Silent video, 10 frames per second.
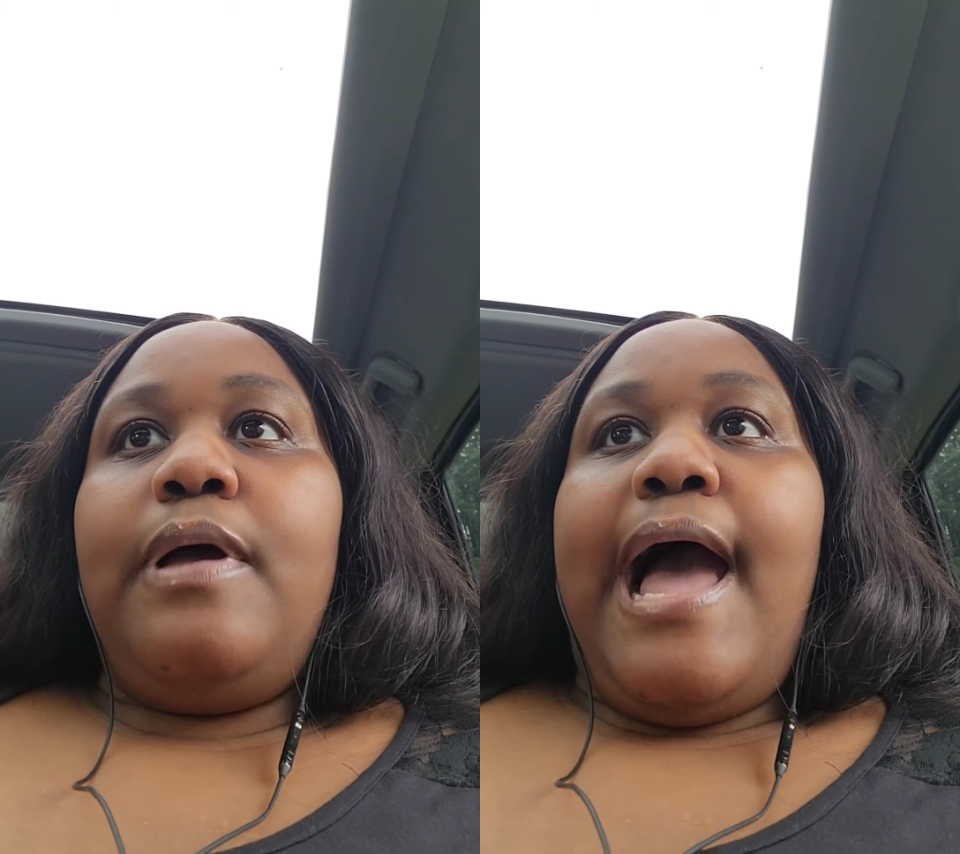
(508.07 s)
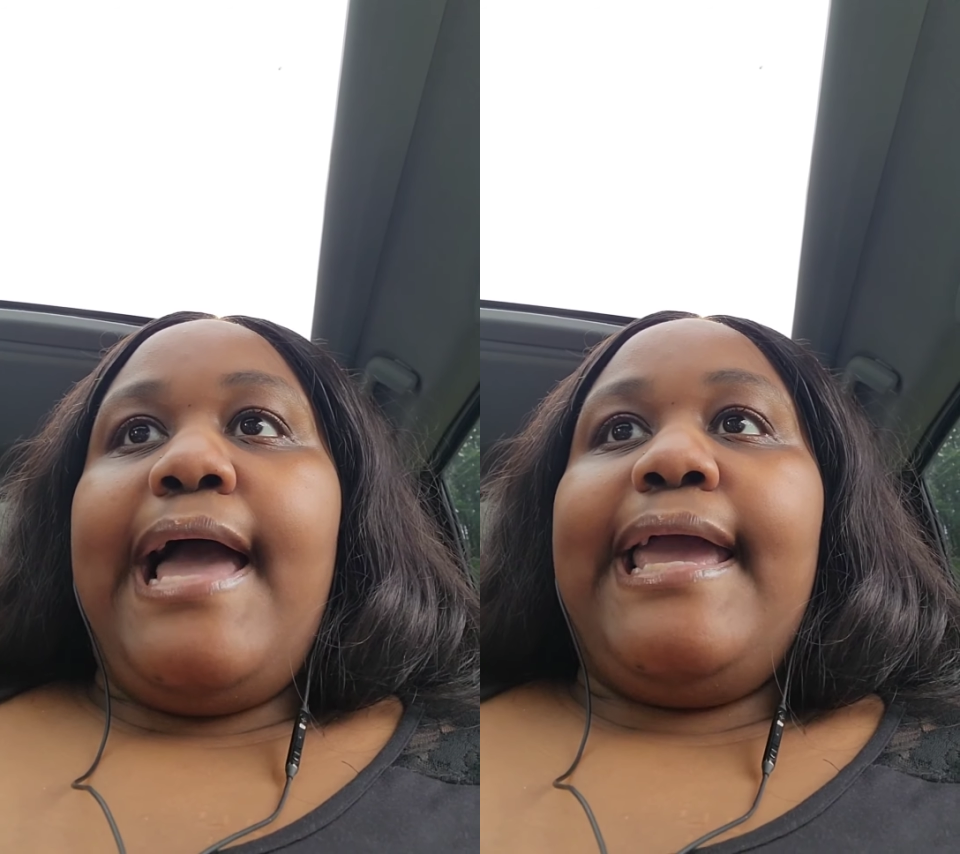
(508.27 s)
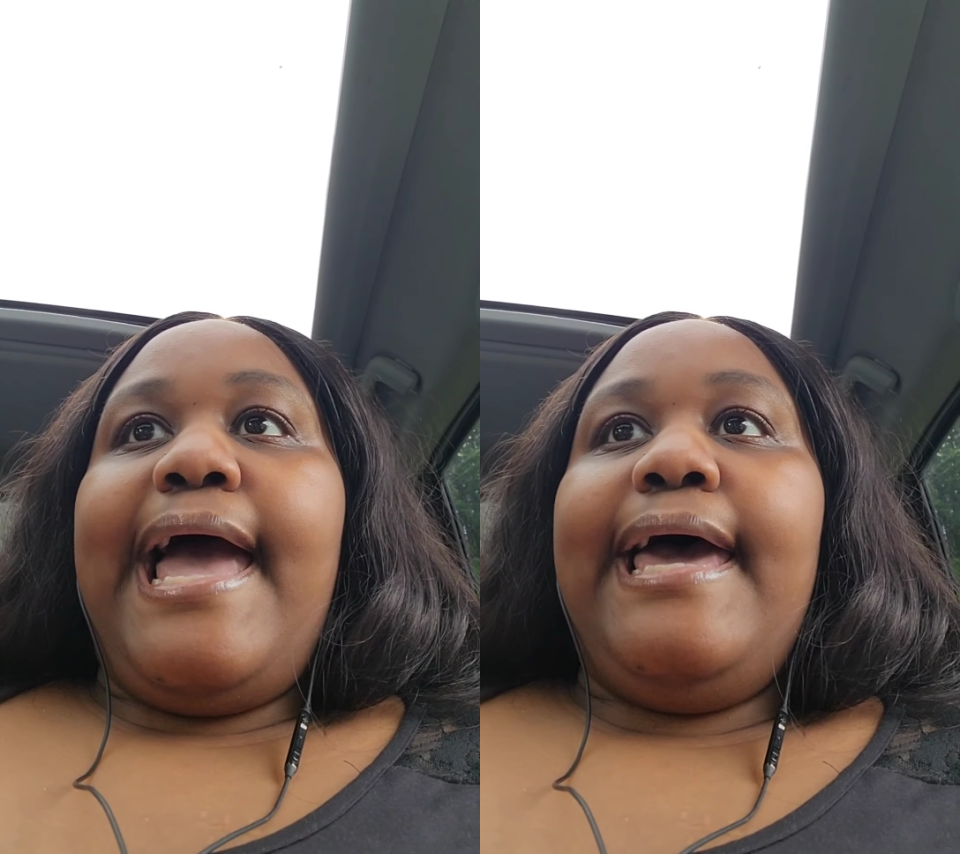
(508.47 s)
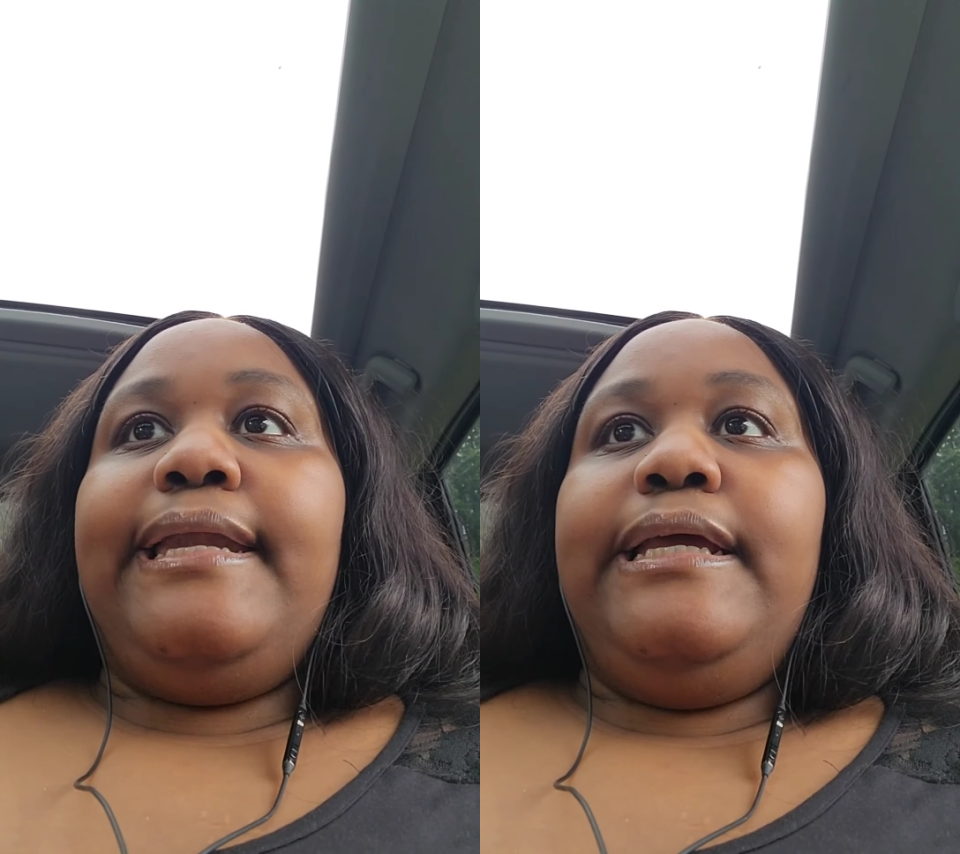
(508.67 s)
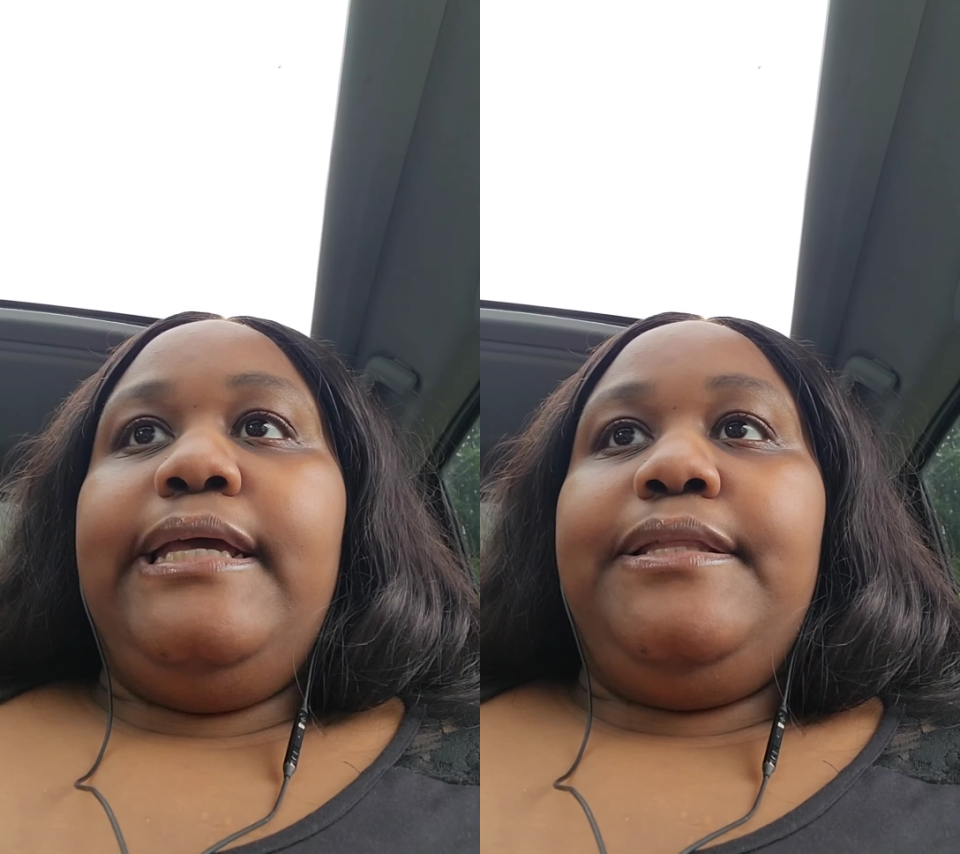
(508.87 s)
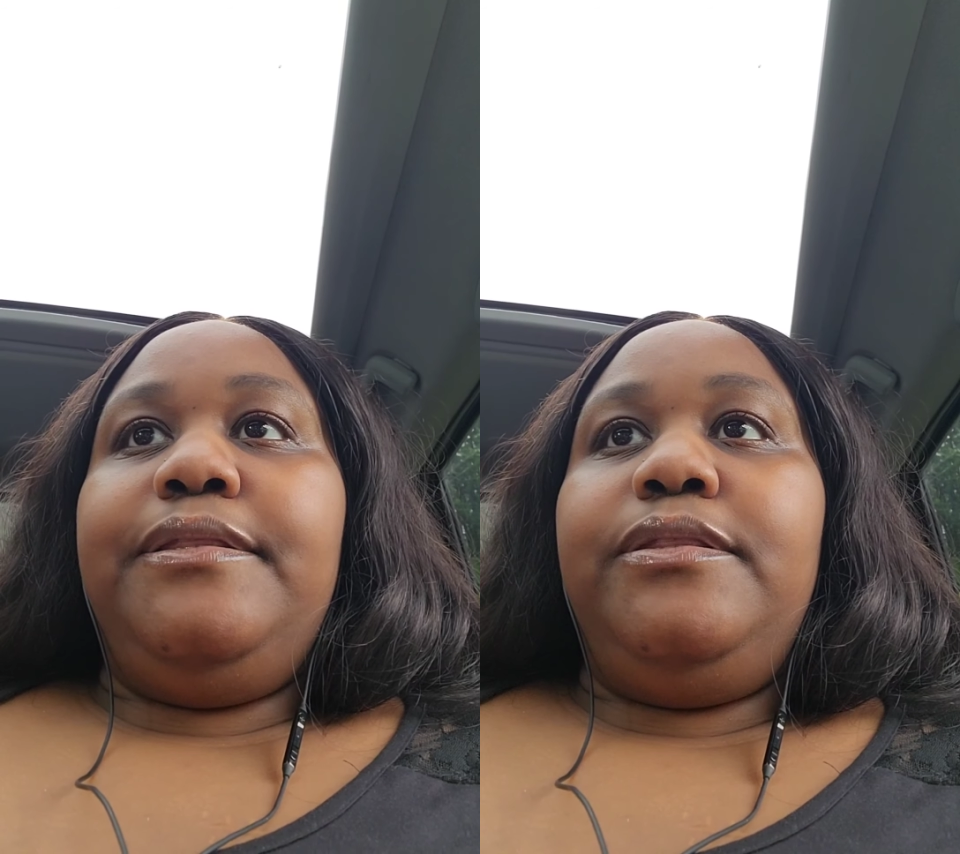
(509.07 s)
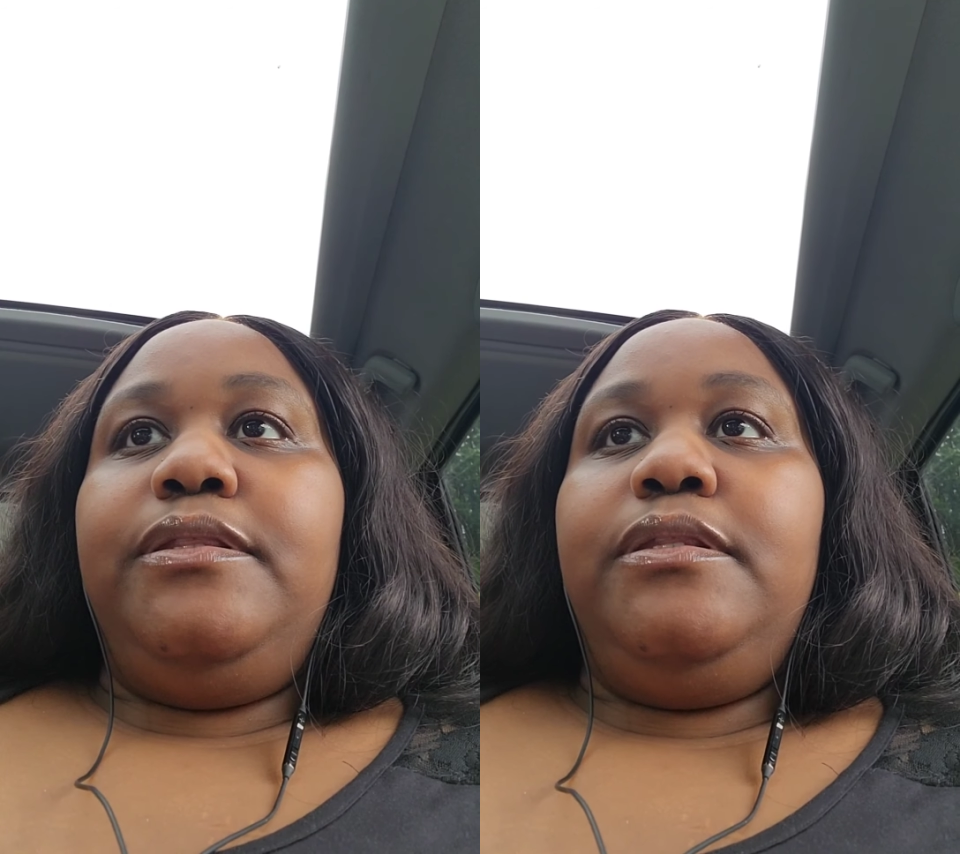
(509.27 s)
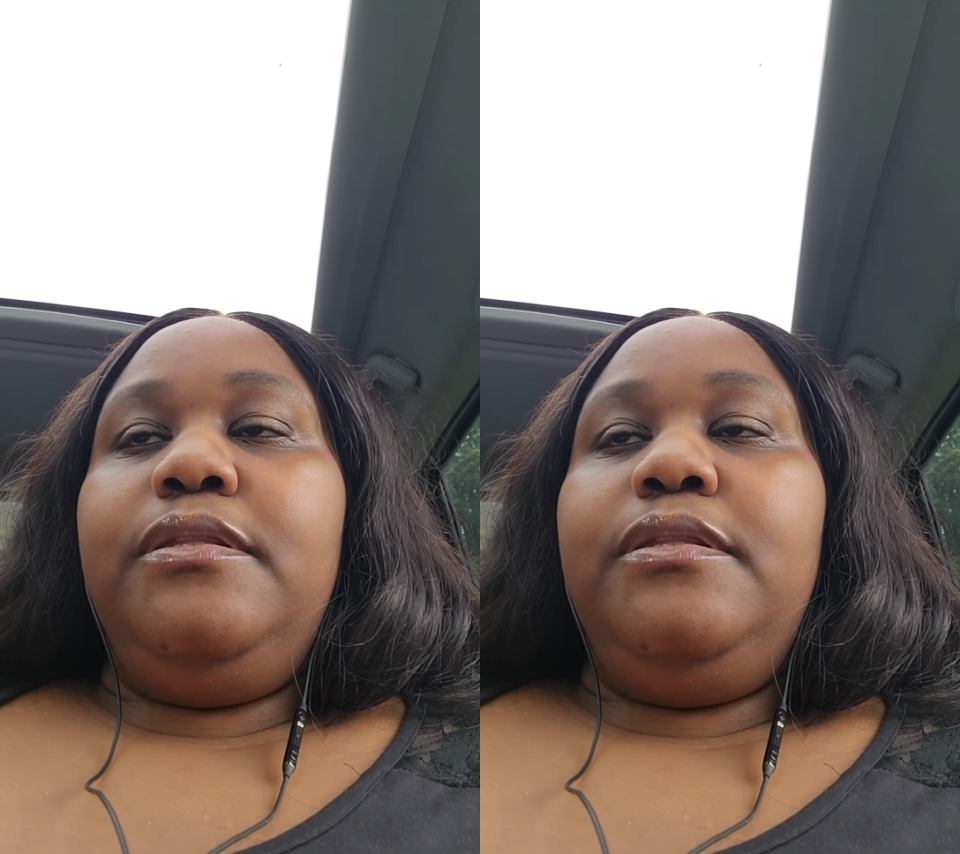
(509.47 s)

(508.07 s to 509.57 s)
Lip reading: I got in